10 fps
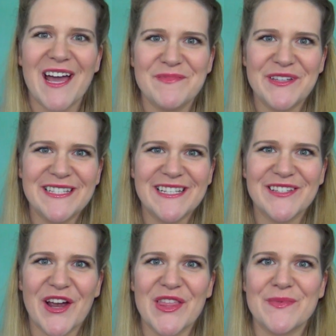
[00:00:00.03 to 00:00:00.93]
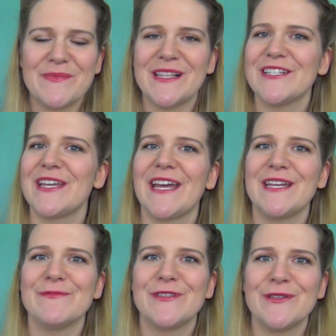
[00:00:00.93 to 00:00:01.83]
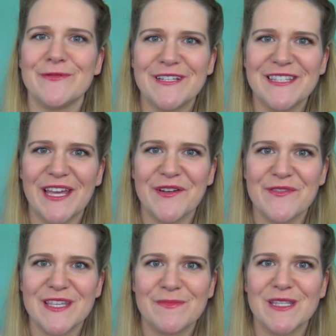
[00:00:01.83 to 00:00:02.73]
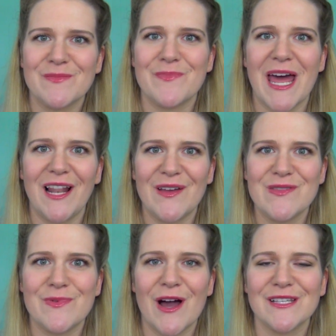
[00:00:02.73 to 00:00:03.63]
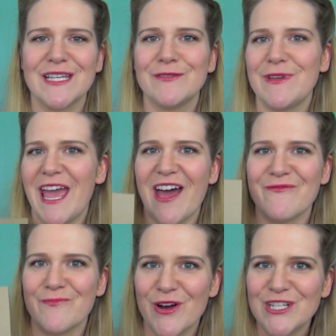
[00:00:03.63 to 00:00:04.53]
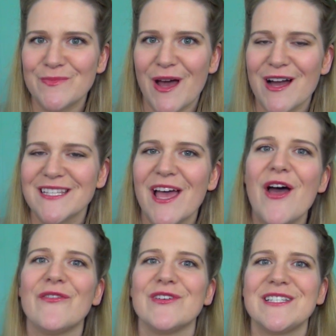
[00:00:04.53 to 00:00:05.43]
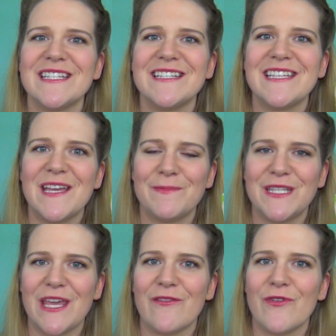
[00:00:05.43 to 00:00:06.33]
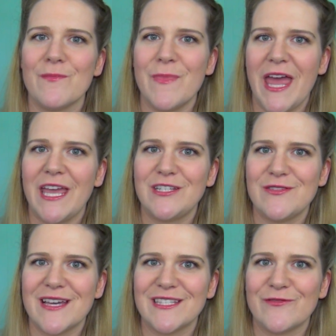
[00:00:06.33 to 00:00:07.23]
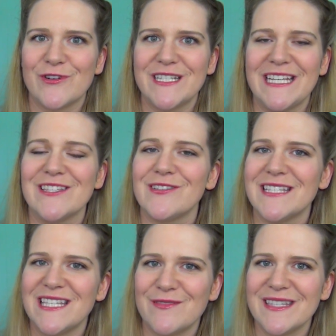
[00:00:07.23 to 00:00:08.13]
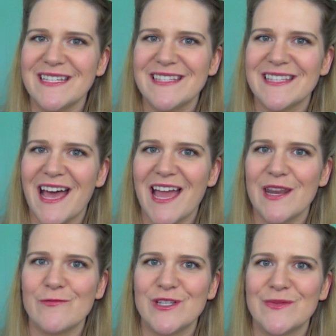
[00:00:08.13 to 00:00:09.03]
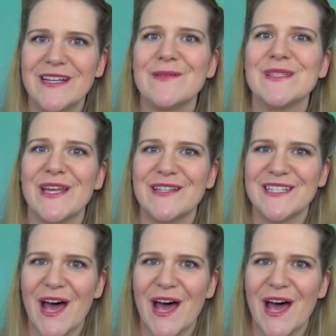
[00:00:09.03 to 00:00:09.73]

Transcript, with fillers: Hi beauties, it is Carla the Bubblelush and I am super excited for this month's Battle of the Boxes. We have Birchbox versus Ipsy for May 2014. So let's see what's inside and which one comes out on